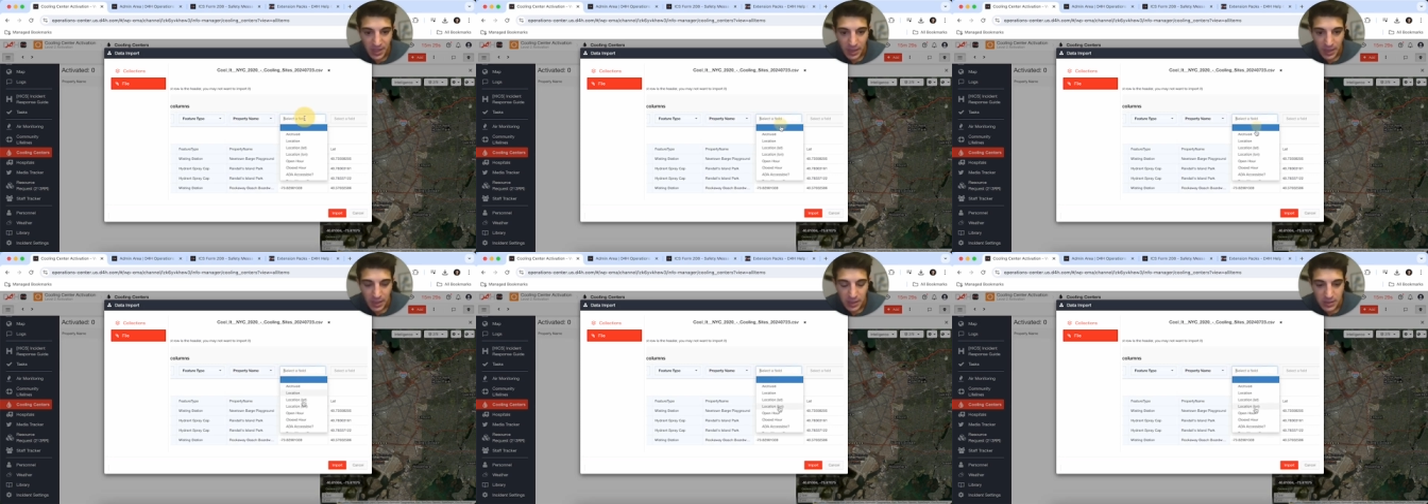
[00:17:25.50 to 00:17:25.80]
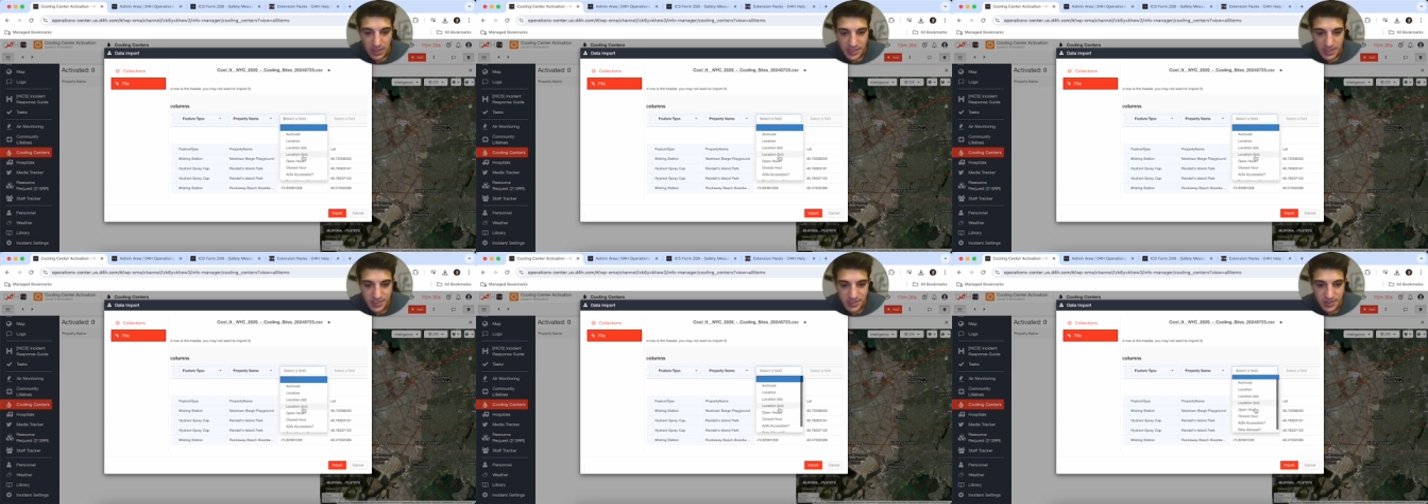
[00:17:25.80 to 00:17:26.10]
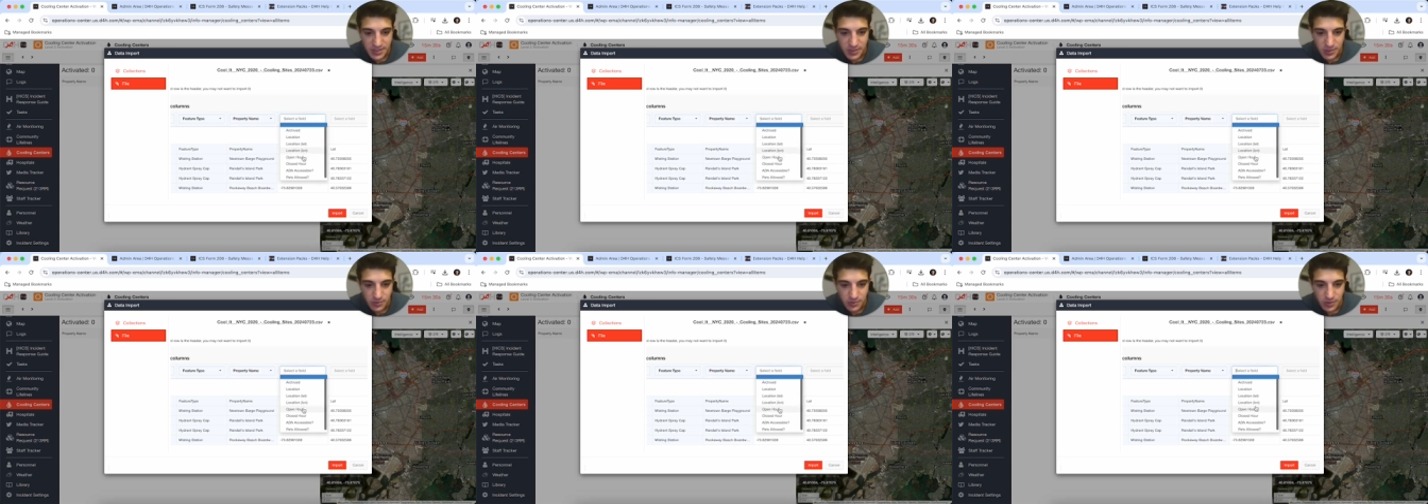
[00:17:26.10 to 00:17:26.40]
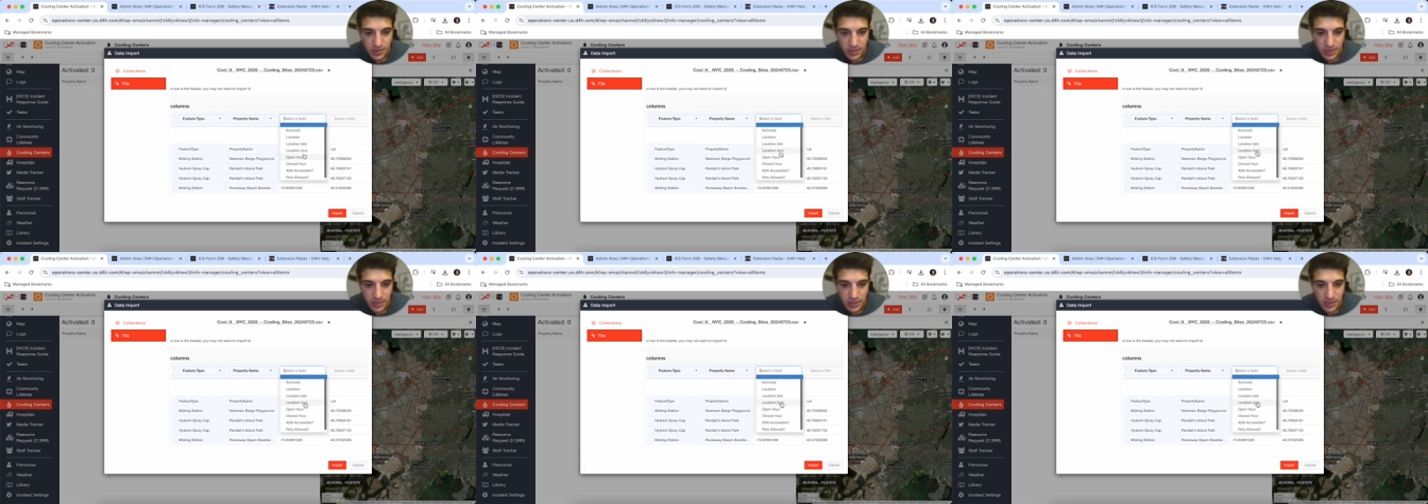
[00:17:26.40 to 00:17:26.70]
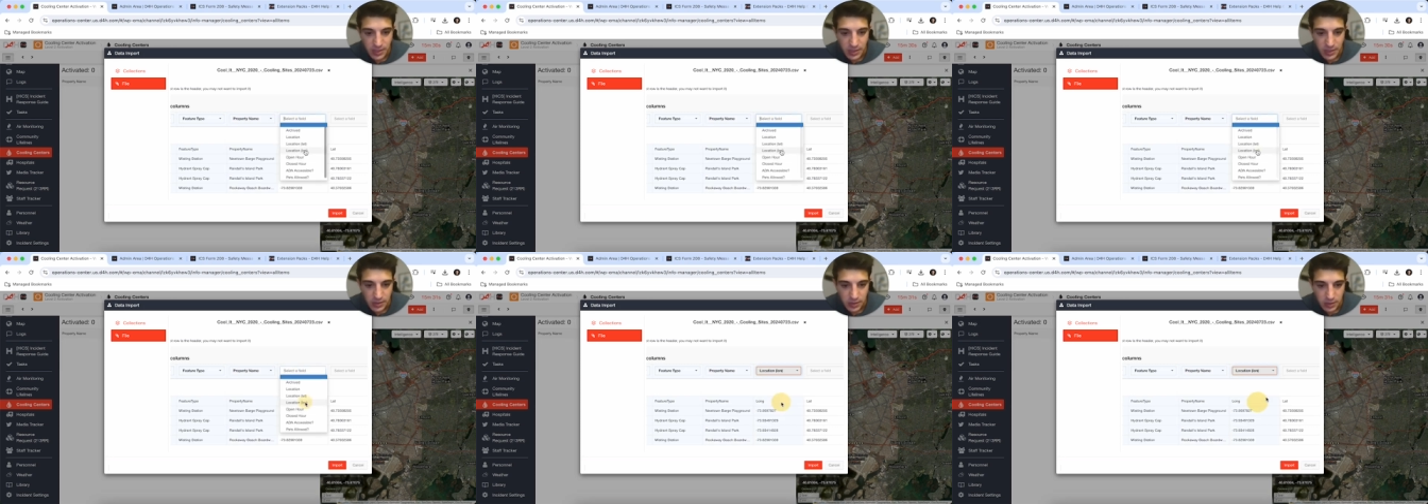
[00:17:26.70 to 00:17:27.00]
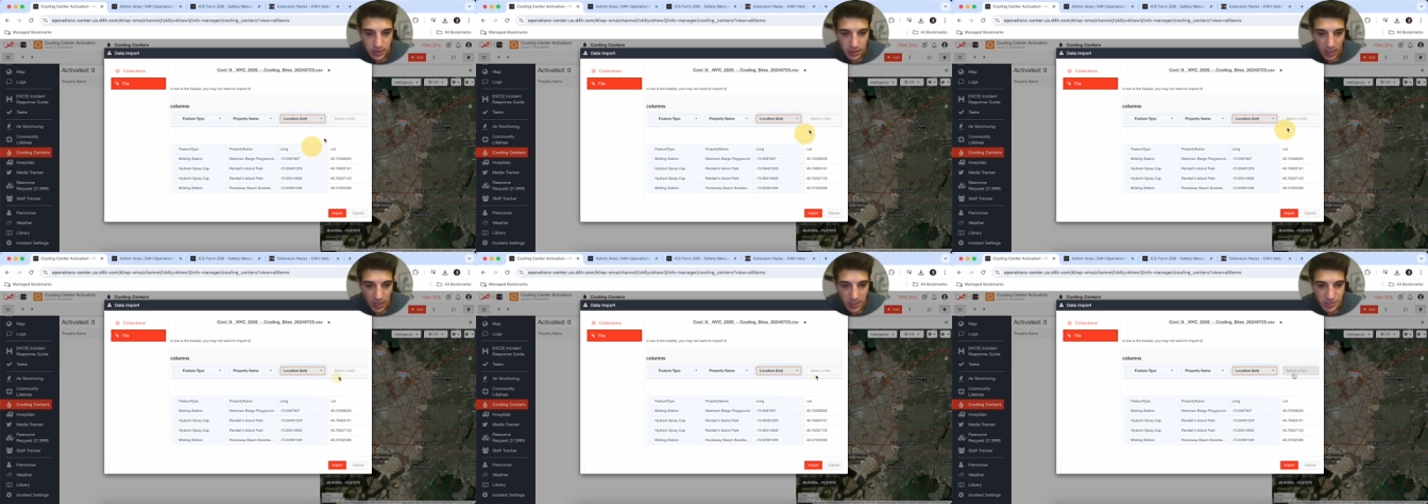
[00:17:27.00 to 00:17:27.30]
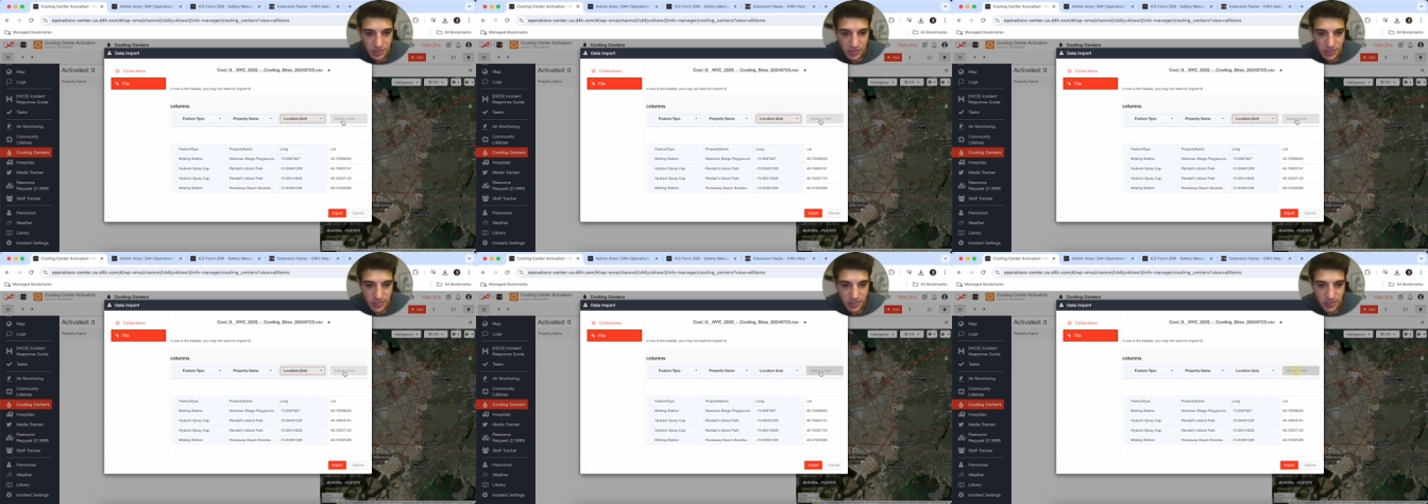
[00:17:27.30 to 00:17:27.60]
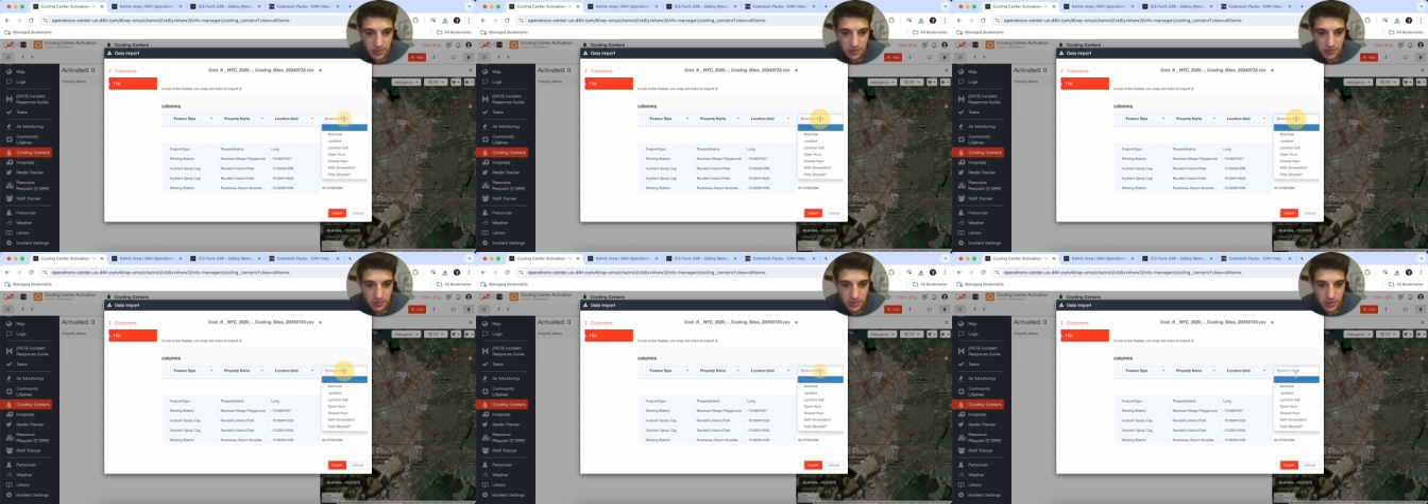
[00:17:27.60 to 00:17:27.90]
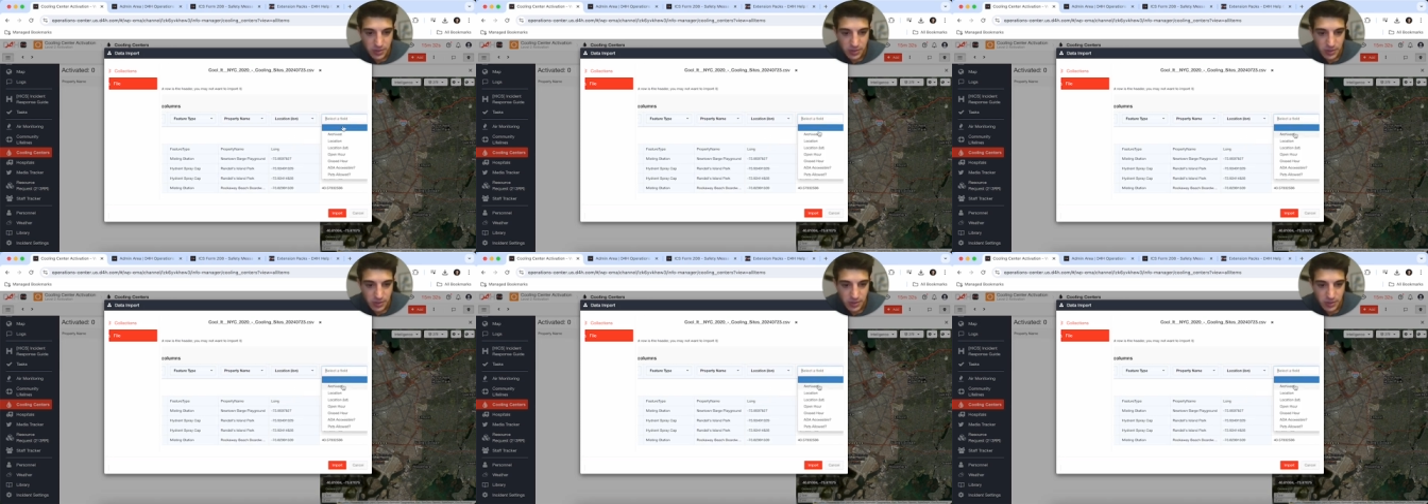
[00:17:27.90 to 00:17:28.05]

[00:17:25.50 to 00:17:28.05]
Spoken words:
Let's do the longitude